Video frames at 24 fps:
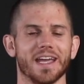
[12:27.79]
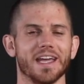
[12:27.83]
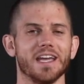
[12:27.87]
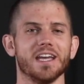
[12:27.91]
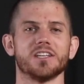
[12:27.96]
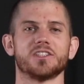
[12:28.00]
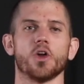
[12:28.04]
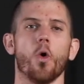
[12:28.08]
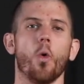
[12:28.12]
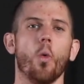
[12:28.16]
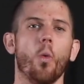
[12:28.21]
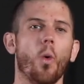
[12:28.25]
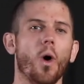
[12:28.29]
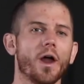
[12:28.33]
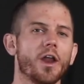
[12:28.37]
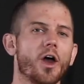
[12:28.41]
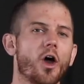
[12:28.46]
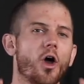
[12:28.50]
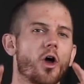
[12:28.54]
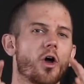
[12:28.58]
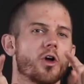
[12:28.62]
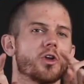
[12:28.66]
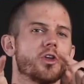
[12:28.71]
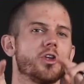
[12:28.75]
is what
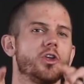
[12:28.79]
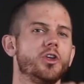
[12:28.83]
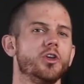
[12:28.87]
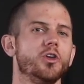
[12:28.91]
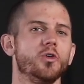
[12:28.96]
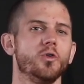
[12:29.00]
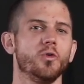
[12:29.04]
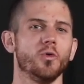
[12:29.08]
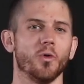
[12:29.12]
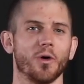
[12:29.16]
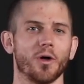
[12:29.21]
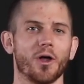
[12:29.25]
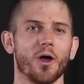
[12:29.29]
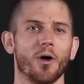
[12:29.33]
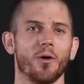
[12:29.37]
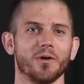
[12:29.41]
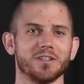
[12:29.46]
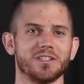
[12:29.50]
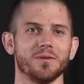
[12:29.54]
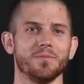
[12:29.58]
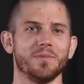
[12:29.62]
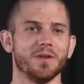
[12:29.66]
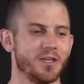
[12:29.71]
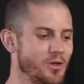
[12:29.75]
are you going
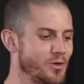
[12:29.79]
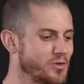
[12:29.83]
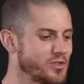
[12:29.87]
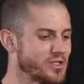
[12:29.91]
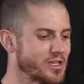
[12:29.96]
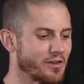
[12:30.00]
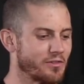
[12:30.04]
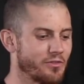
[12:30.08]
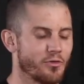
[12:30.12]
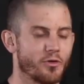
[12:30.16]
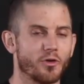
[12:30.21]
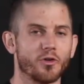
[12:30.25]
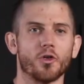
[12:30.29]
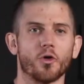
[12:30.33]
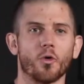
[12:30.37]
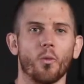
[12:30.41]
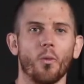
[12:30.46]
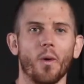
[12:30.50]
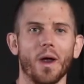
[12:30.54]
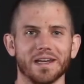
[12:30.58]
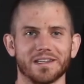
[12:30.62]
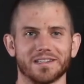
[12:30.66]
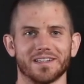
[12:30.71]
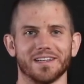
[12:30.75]
to be using for your
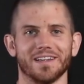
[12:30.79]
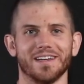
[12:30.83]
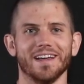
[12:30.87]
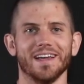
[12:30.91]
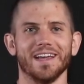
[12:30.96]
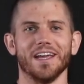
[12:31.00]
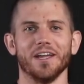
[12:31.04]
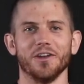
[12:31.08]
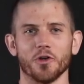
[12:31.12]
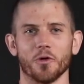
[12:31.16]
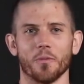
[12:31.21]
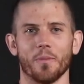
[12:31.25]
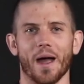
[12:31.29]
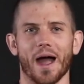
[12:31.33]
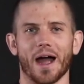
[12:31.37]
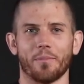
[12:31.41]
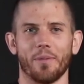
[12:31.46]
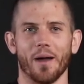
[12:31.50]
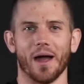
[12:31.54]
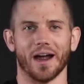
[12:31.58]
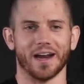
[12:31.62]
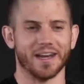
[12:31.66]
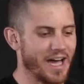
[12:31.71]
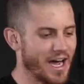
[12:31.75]
weight in your
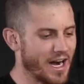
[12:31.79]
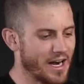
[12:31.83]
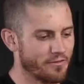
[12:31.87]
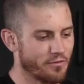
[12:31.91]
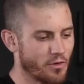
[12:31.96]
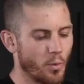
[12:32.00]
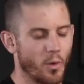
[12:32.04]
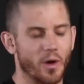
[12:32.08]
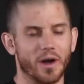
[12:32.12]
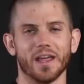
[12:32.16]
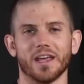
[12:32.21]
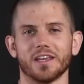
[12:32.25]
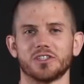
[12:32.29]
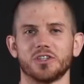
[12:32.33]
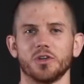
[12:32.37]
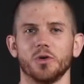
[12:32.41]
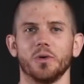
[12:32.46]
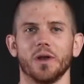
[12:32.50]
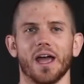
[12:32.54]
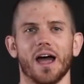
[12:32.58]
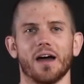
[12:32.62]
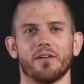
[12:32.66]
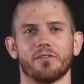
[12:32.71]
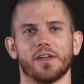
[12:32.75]
backpack? Not everyone has
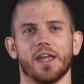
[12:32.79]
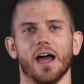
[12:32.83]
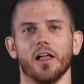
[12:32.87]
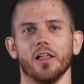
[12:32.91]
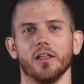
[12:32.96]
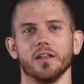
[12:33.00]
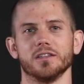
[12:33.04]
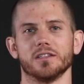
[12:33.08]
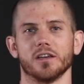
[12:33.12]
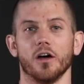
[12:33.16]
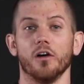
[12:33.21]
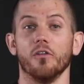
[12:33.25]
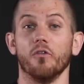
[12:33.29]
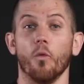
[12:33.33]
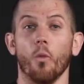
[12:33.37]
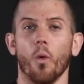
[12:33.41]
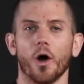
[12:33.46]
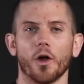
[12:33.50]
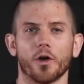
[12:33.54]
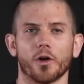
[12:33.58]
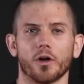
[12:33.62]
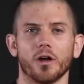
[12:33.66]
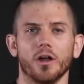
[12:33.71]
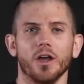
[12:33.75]
2.5 gallons of
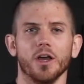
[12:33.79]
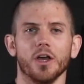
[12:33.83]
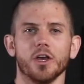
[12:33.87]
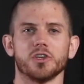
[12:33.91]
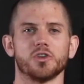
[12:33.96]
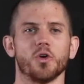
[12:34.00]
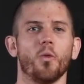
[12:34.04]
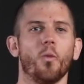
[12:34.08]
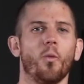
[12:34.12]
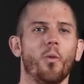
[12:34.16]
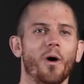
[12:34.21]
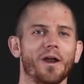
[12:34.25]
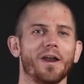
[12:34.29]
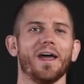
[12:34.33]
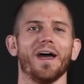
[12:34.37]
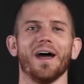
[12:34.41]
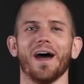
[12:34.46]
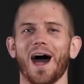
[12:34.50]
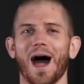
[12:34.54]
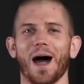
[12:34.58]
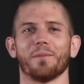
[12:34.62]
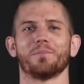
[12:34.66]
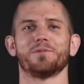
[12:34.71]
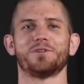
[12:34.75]
water. So what
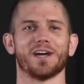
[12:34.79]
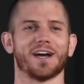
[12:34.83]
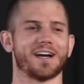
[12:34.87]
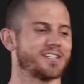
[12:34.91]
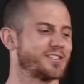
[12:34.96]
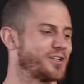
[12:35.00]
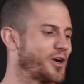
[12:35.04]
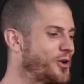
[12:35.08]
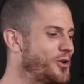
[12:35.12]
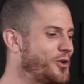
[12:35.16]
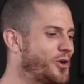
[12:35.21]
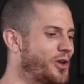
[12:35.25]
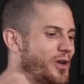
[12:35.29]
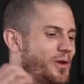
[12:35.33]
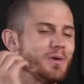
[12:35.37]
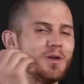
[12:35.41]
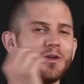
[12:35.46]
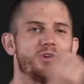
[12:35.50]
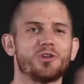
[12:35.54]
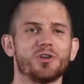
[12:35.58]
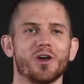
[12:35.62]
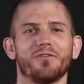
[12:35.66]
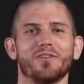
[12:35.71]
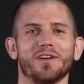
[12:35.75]
objects are you going to be
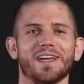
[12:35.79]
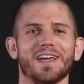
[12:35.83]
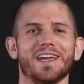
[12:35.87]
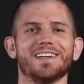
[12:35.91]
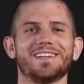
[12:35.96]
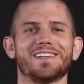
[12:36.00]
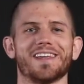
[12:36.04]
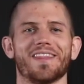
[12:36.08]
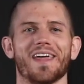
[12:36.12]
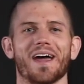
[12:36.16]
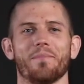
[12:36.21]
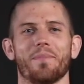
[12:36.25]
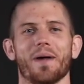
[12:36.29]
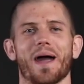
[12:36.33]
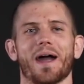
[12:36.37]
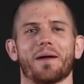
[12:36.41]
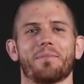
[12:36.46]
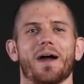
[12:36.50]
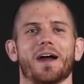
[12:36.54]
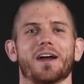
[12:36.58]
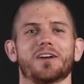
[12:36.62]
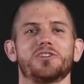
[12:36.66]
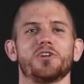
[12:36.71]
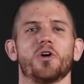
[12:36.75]
shoving into that
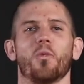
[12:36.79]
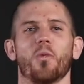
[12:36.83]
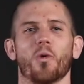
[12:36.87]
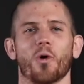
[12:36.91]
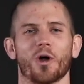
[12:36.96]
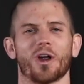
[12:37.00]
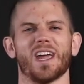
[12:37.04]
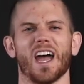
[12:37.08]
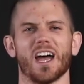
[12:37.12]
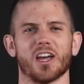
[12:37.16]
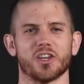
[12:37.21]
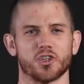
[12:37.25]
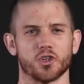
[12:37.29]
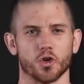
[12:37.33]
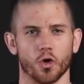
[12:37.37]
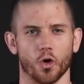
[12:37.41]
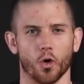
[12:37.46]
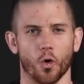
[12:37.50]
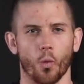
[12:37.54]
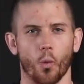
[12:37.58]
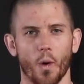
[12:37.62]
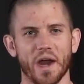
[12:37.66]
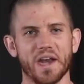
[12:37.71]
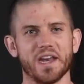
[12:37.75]
backpack to work as your
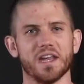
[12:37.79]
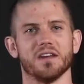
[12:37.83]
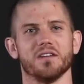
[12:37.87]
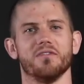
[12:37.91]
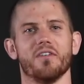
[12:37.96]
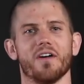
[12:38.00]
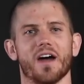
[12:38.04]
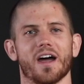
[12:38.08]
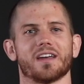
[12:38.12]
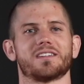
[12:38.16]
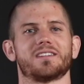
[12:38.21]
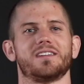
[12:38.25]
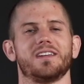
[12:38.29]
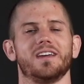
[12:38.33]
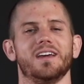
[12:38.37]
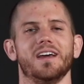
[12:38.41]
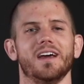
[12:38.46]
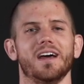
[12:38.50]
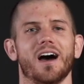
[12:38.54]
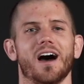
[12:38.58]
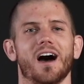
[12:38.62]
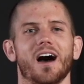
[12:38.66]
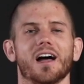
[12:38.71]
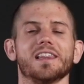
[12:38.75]
weighted vest?
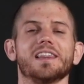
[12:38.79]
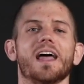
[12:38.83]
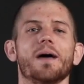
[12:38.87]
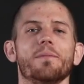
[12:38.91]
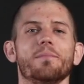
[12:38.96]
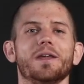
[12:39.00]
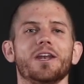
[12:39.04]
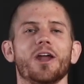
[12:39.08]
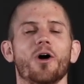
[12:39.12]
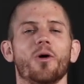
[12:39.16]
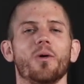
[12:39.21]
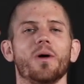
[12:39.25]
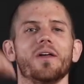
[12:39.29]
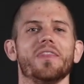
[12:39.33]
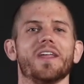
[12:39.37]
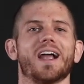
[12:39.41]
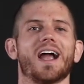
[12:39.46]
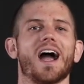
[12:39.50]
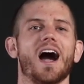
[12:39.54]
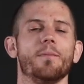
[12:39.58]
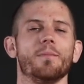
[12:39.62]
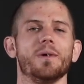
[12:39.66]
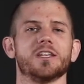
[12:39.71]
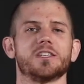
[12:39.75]
Let me know in the
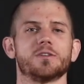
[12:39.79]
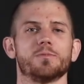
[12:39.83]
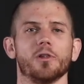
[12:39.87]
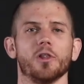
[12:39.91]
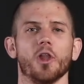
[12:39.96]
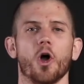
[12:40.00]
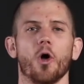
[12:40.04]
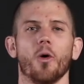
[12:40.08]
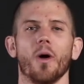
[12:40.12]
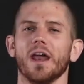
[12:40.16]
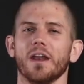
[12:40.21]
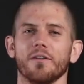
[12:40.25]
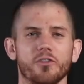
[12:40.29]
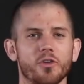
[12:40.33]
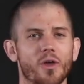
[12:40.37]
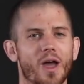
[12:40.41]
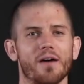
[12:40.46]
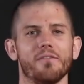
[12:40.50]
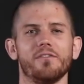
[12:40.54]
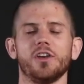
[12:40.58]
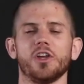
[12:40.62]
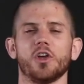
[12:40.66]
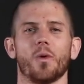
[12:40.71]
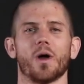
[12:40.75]
comments below. And if you
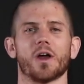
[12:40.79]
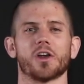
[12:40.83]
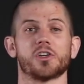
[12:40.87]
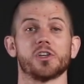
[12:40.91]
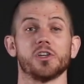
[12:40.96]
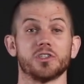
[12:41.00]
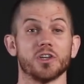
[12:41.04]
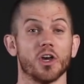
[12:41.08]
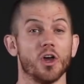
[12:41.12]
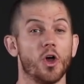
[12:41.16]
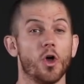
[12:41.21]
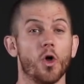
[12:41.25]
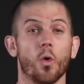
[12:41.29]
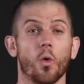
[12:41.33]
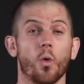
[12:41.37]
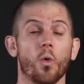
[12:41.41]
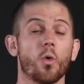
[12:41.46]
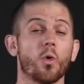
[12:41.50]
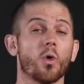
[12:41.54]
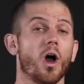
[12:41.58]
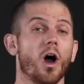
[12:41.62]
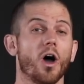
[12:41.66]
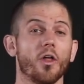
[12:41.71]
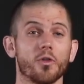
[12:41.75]
have any questions
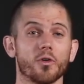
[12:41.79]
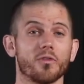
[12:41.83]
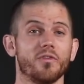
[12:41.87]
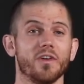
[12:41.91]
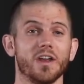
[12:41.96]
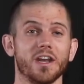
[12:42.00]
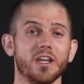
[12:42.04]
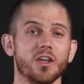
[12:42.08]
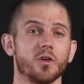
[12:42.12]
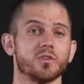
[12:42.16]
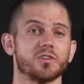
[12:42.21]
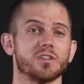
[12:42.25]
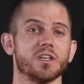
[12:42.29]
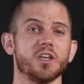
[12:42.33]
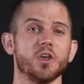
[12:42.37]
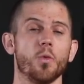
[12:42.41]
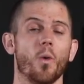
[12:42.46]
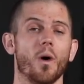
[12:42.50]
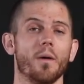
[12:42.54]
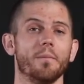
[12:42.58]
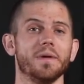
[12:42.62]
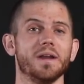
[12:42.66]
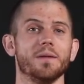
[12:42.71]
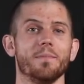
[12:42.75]
or other videos that you
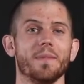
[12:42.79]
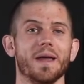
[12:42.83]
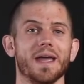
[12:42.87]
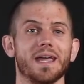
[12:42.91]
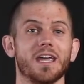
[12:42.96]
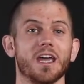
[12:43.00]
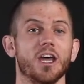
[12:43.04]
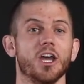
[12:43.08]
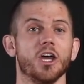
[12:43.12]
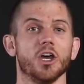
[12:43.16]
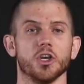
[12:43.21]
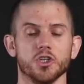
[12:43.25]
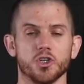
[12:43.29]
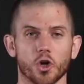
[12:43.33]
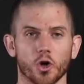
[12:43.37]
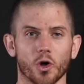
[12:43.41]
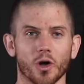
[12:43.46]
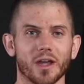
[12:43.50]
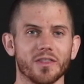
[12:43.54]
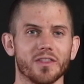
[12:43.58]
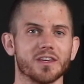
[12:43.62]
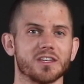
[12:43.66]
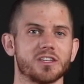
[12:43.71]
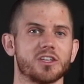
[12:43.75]
want me to make
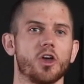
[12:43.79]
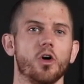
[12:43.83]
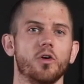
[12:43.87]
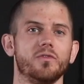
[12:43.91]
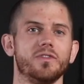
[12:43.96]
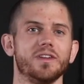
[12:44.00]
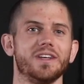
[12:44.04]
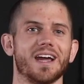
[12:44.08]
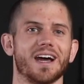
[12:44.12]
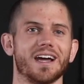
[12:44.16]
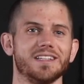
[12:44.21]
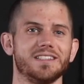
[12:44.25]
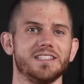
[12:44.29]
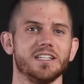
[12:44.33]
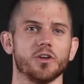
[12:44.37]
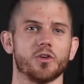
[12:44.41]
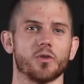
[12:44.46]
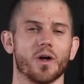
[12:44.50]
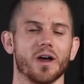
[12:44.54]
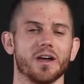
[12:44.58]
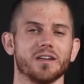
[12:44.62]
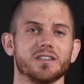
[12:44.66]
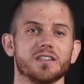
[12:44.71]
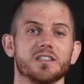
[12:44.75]
during this COVID-19
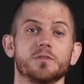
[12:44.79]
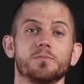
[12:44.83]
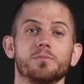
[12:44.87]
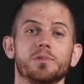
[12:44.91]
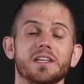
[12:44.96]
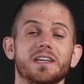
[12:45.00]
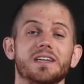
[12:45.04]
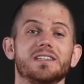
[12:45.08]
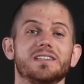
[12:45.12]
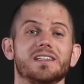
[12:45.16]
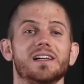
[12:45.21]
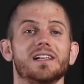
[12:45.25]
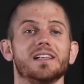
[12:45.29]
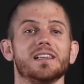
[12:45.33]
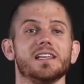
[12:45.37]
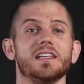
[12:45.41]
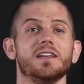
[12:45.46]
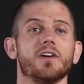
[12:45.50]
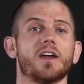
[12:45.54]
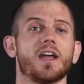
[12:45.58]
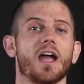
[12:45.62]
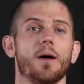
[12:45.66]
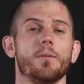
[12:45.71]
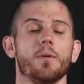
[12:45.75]
crisis, please
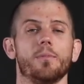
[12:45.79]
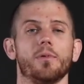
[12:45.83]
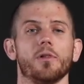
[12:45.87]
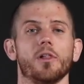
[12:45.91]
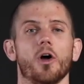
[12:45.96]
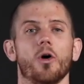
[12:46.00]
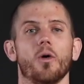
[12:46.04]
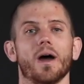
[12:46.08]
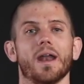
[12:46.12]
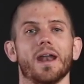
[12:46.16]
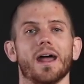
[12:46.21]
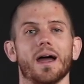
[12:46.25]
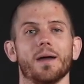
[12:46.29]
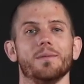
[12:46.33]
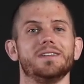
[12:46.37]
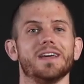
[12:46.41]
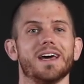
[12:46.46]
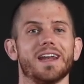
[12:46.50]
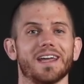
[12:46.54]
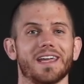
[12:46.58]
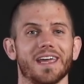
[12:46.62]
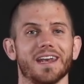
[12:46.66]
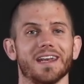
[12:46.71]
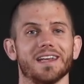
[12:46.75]
leave a comment below and I'm
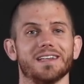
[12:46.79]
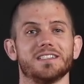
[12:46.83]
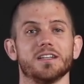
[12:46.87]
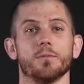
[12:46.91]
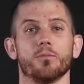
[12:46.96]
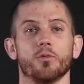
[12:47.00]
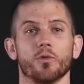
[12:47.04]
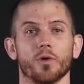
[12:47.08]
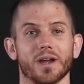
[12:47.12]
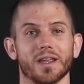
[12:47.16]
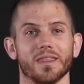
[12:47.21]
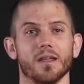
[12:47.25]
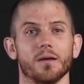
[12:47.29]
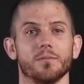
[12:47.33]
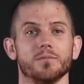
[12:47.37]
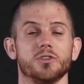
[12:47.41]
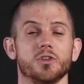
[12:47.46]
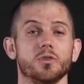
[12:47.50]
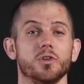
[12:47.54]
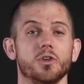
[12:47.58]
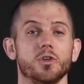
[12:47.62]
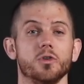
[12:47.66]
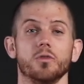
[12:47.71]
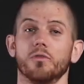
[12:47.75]
dedicated to bring them
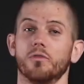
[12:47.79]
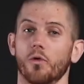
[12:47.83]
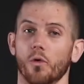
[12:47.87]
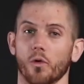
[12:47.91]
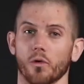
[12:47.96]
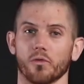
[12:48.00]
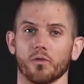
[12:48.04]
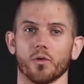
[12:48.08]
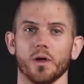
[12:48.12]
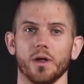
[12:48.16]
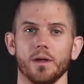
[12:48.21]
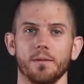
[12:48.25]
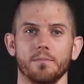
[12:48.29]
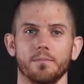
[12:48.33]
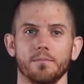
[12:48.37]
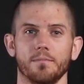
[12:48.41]
to you for free.